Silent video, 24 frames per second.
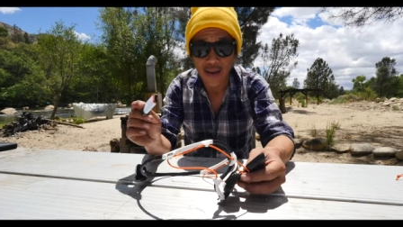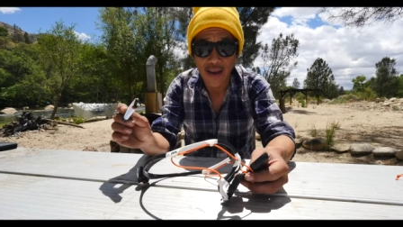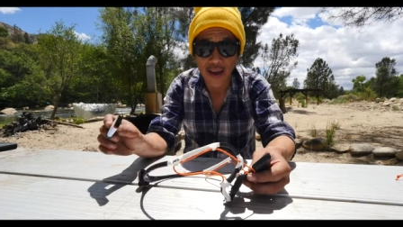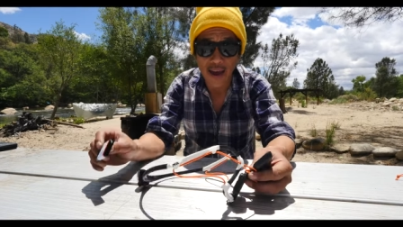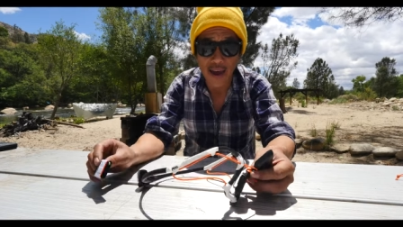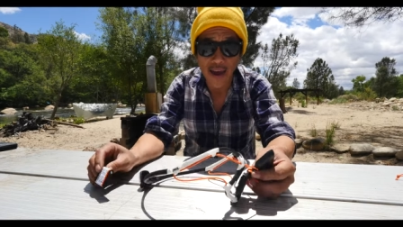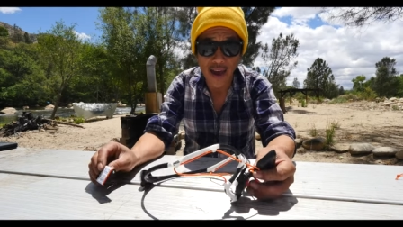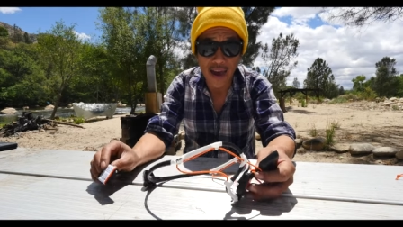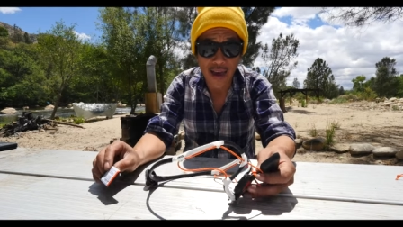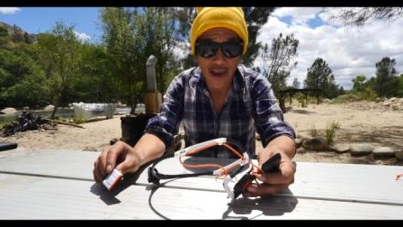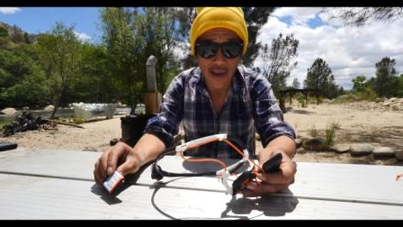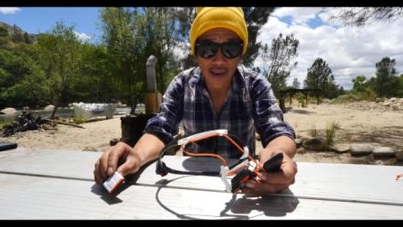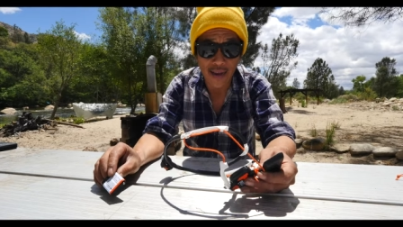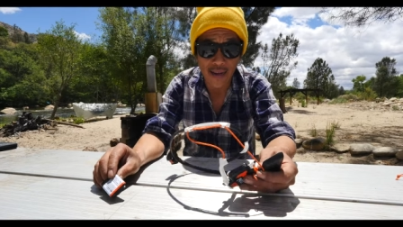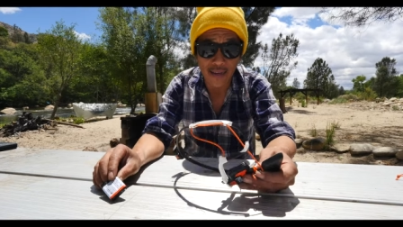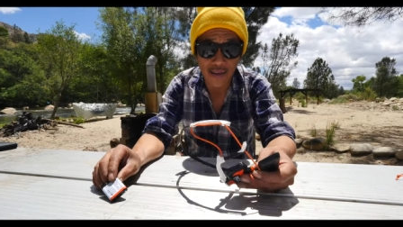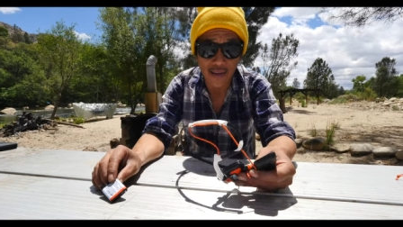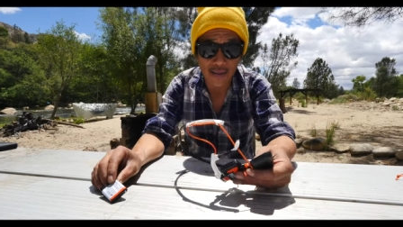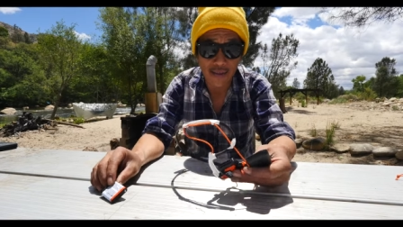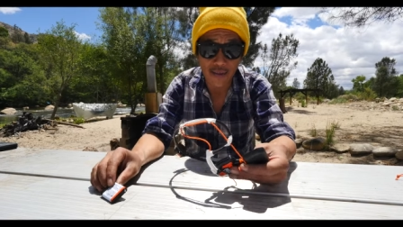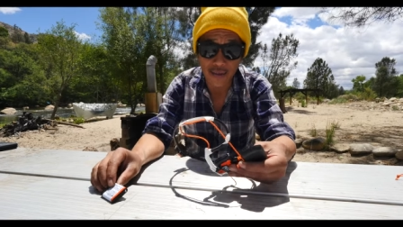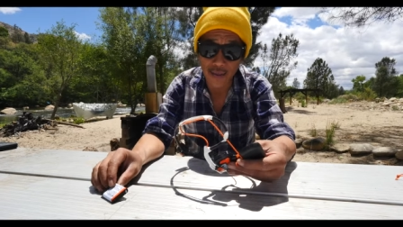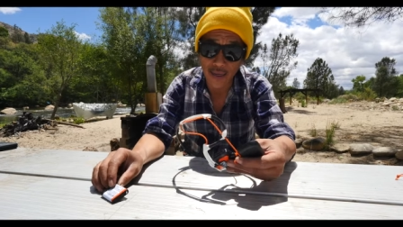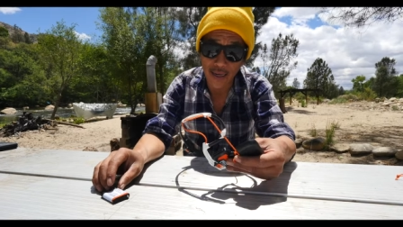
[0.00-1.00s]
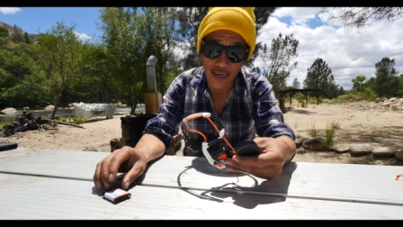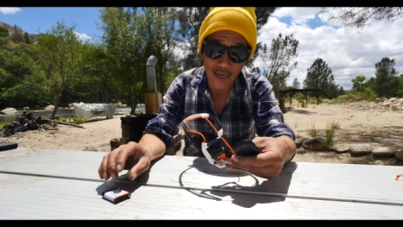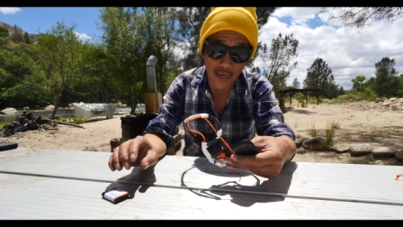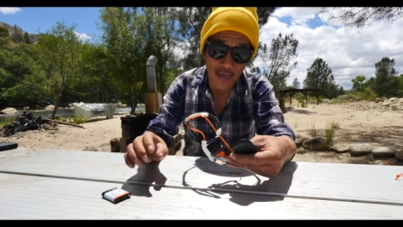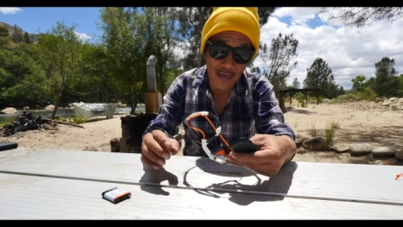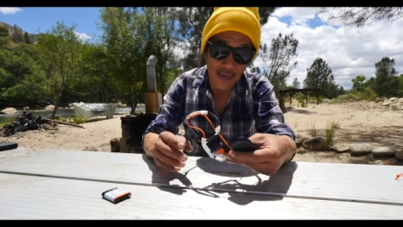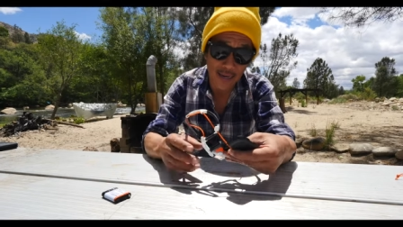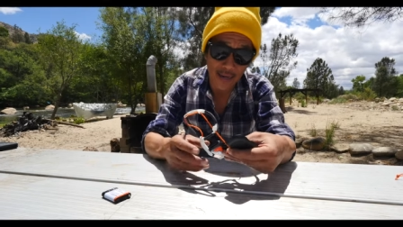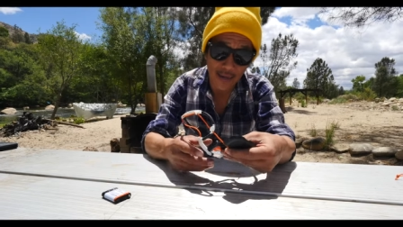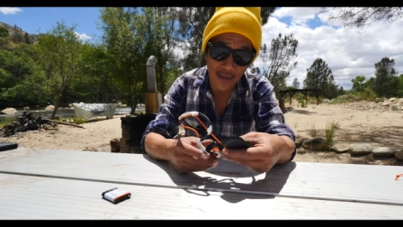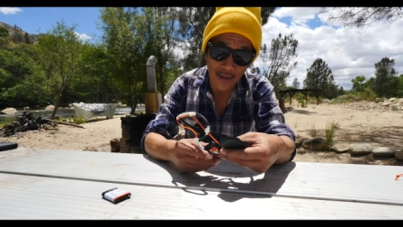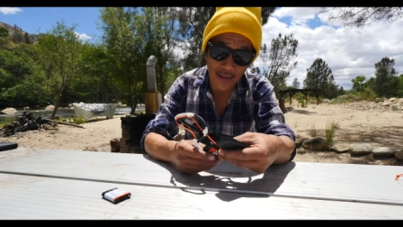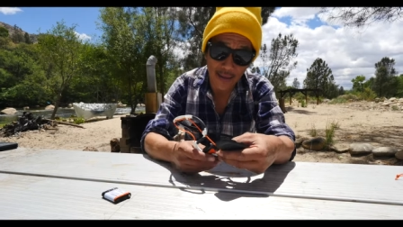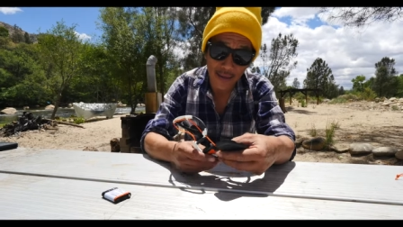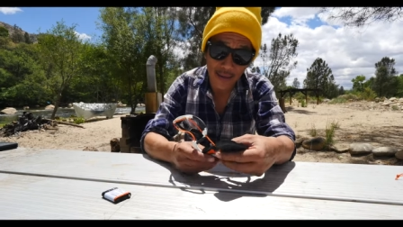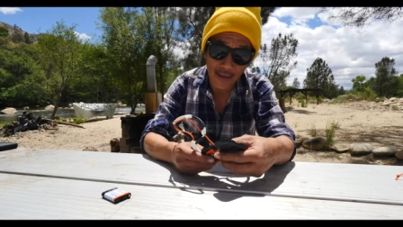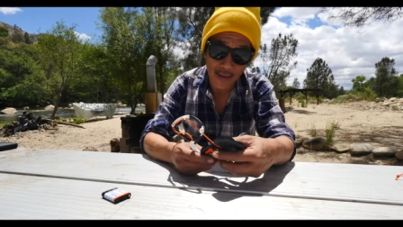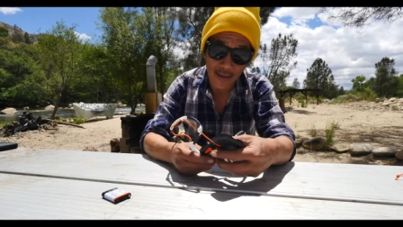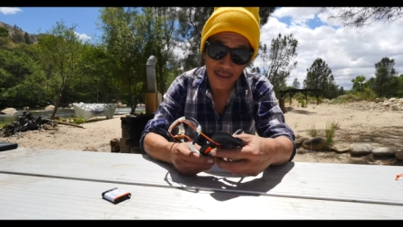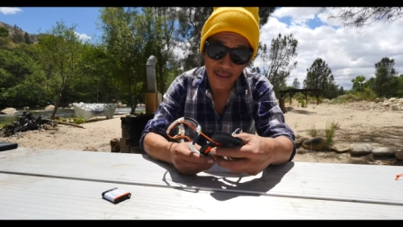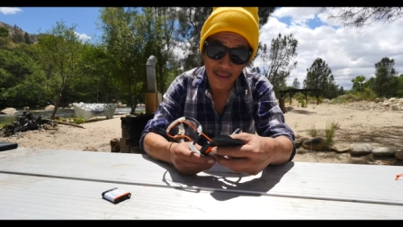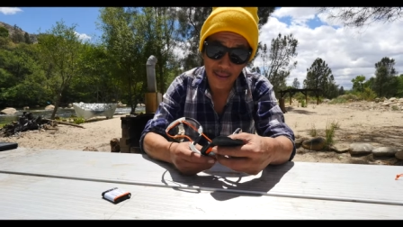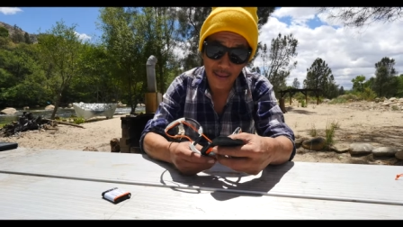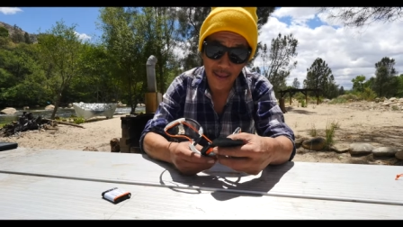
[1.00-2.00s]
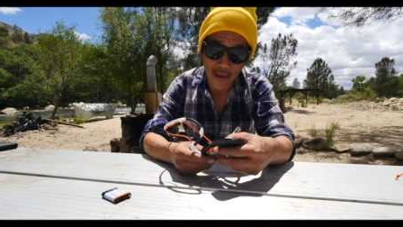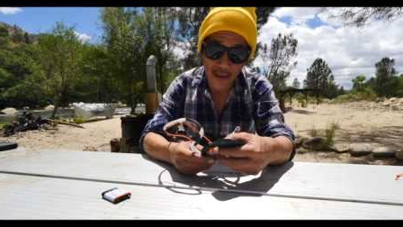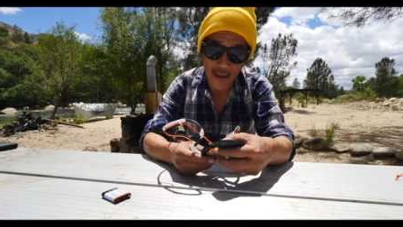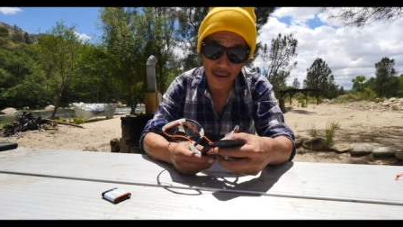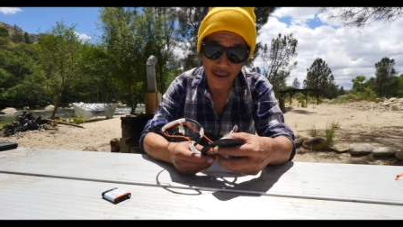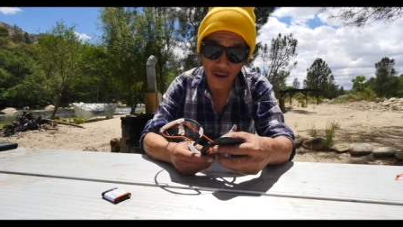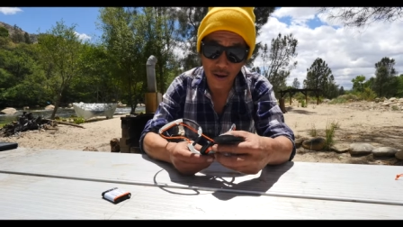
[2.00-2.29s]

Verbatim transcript: And uh, they